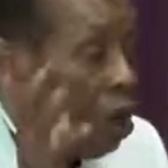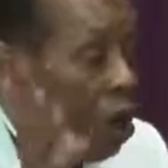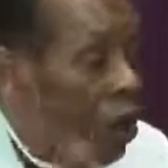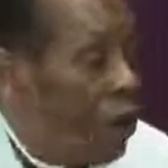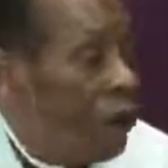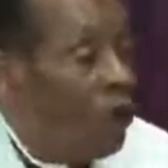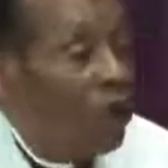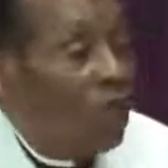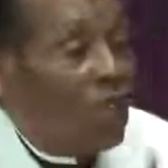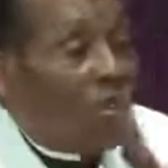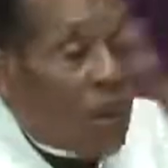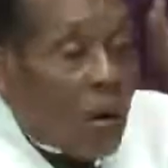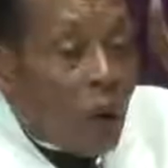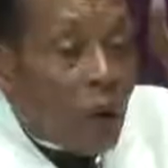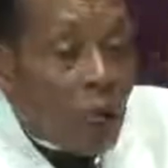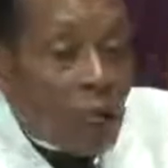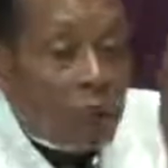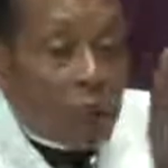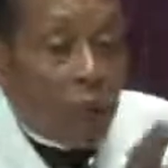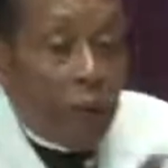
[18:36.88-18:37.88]
of, I
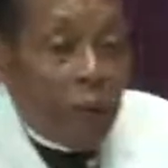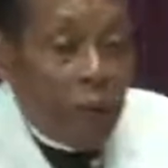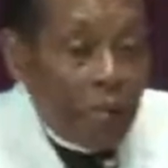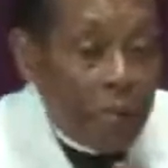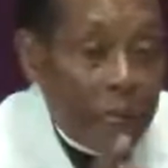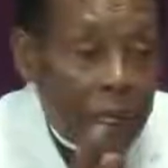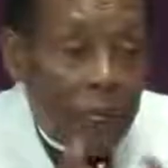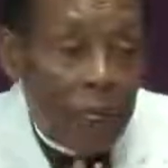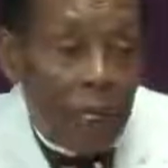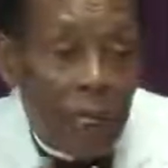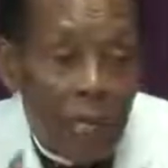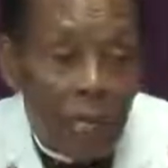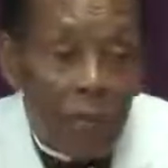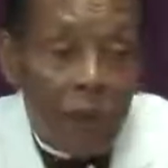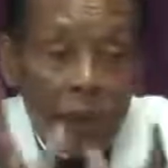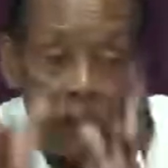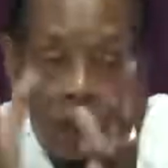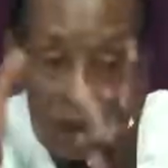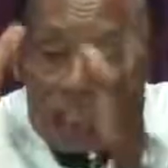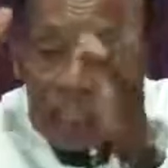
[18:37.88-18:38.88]
want to marry, I
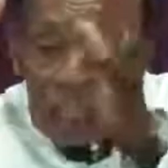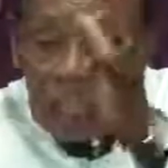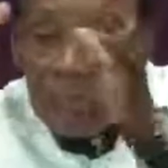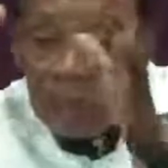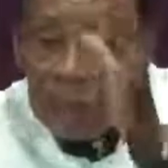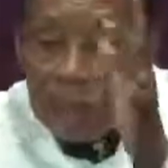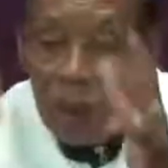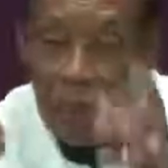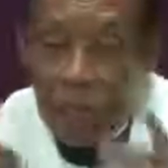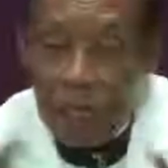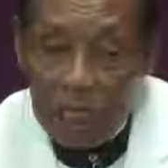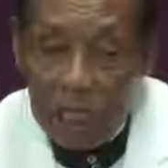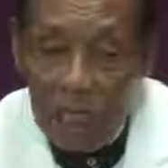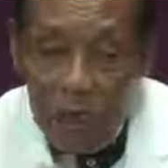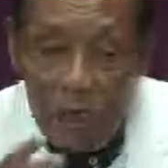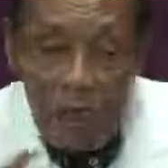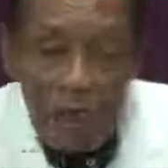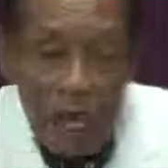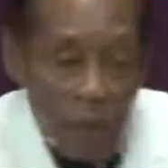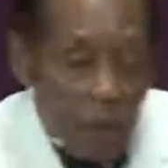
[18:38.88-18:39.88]
want to sleep with somebody,
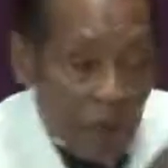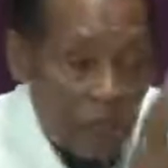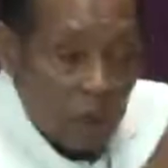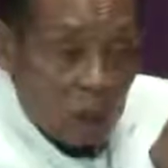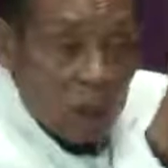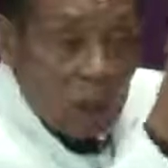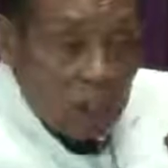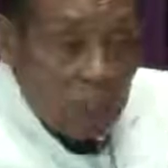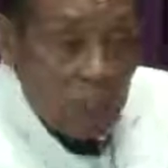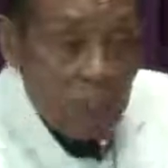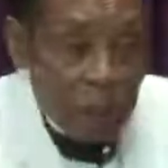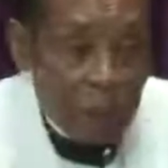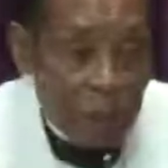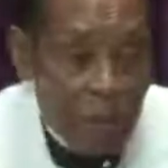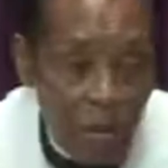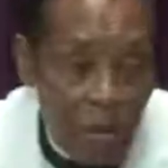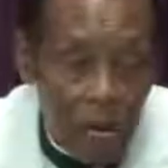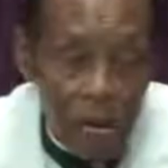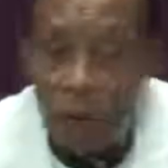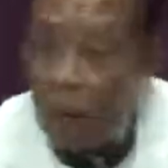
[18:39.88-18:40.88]
I want to sleep,
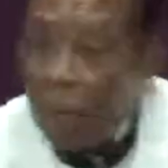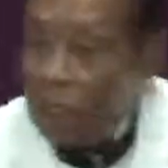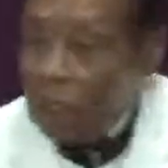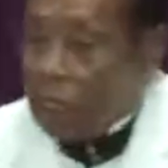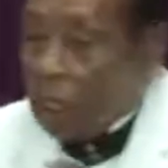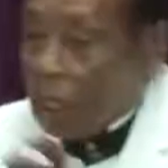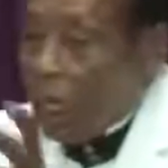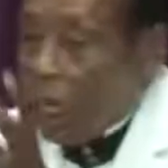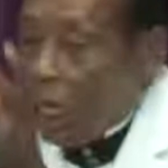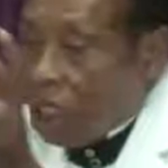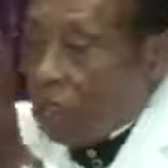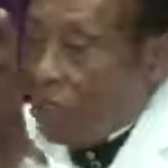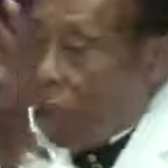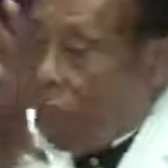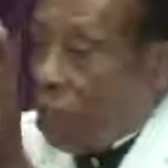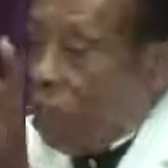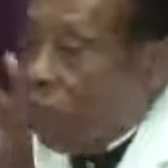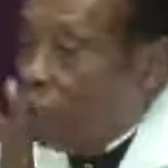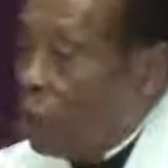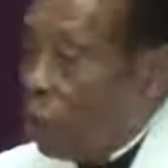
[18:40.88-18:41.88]
I want a
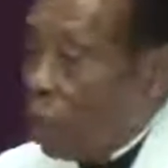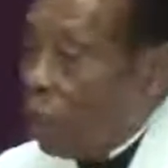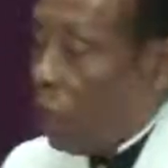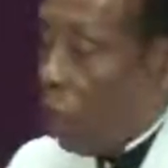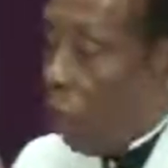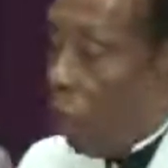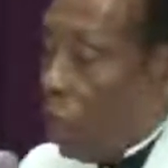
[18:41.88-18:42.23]
husband, to, I